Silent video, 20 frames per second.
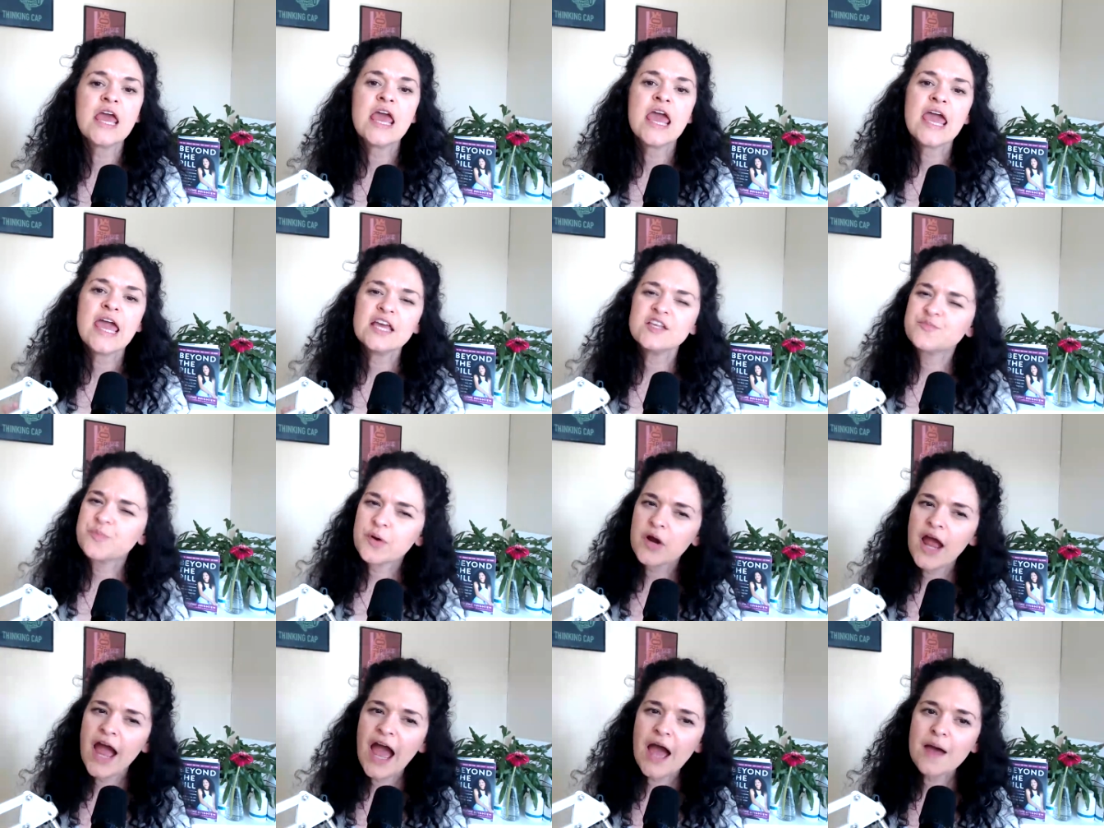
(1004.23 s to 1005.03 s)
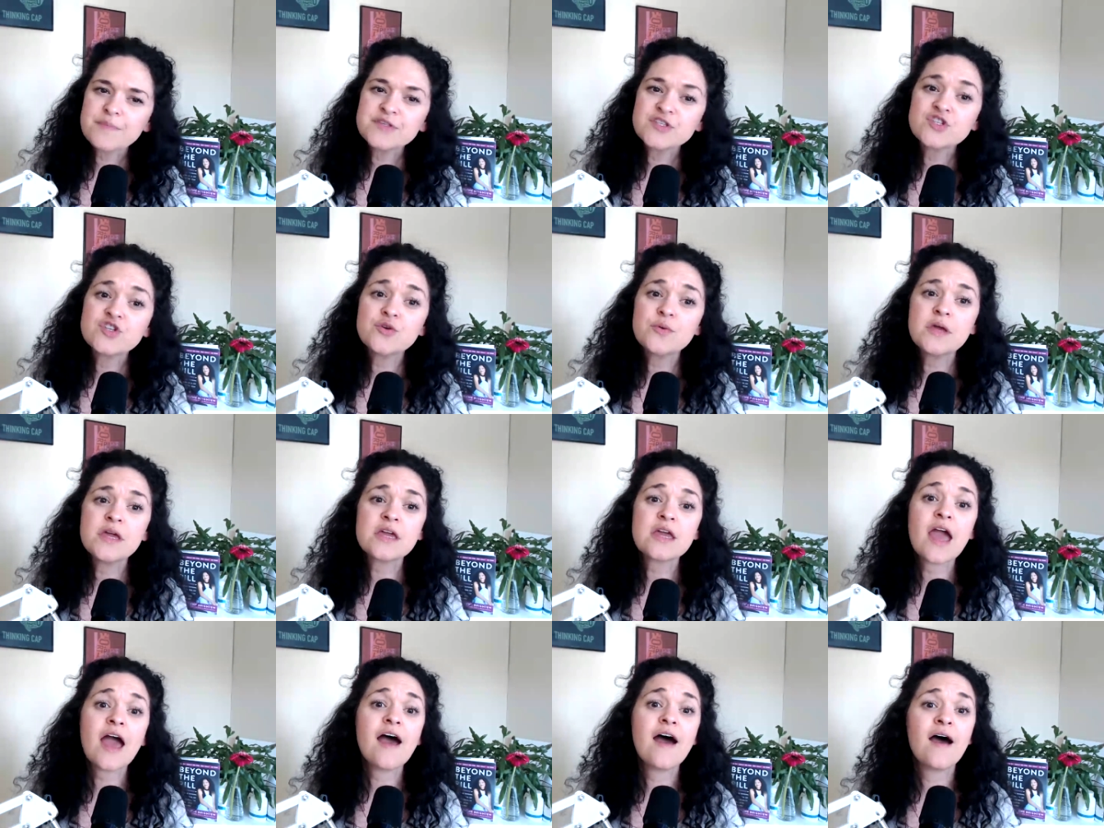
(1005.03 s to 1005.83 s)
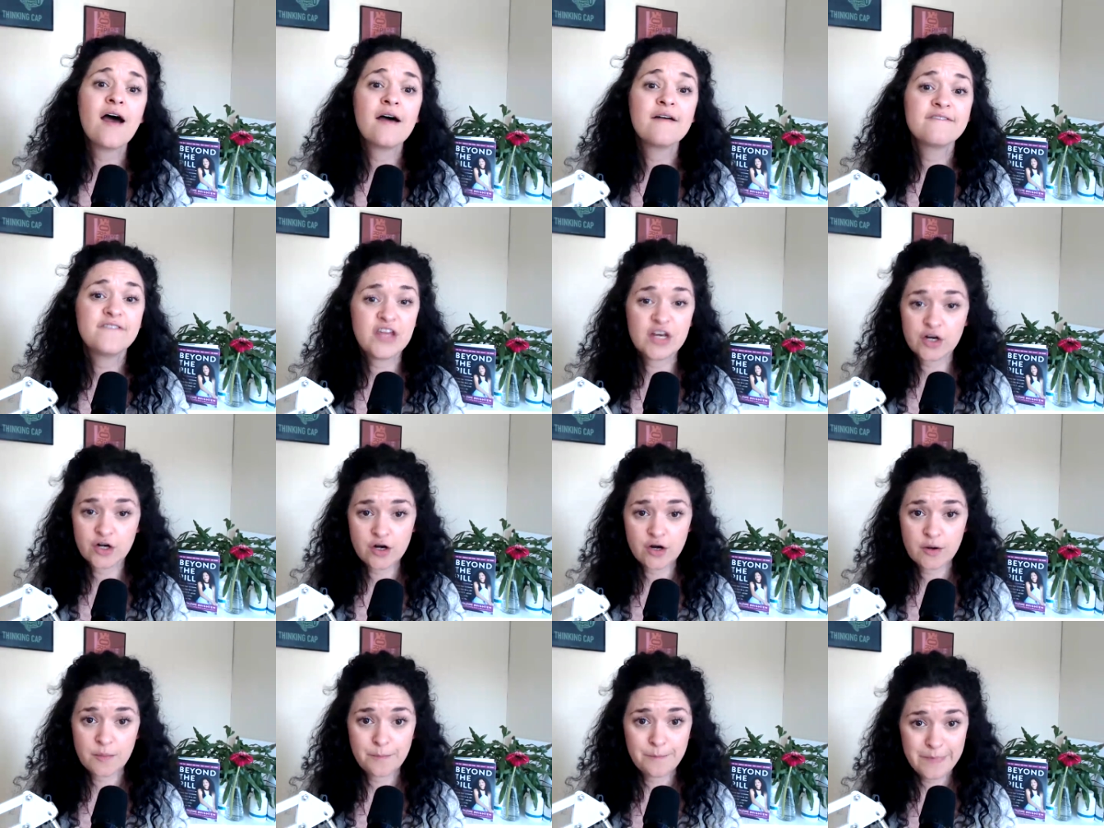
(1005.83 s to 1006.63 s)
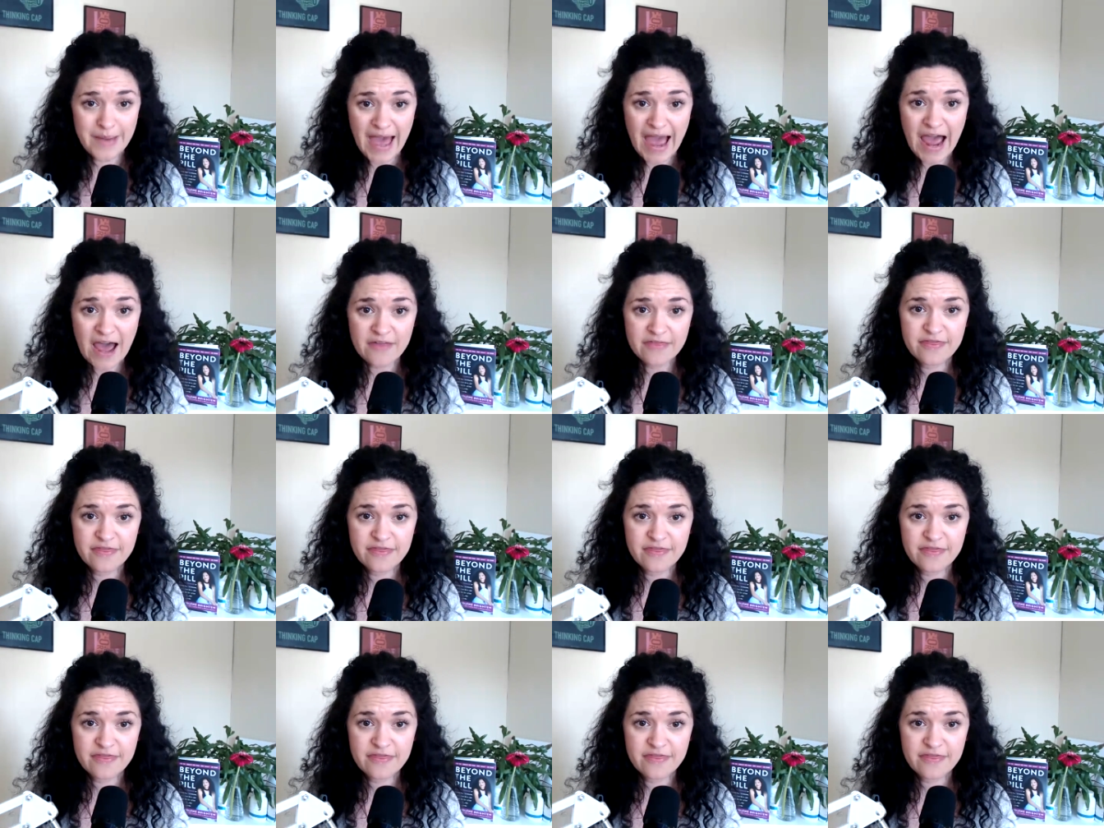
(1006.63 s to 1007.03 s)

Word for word: is perhaps doing a vinegar bath.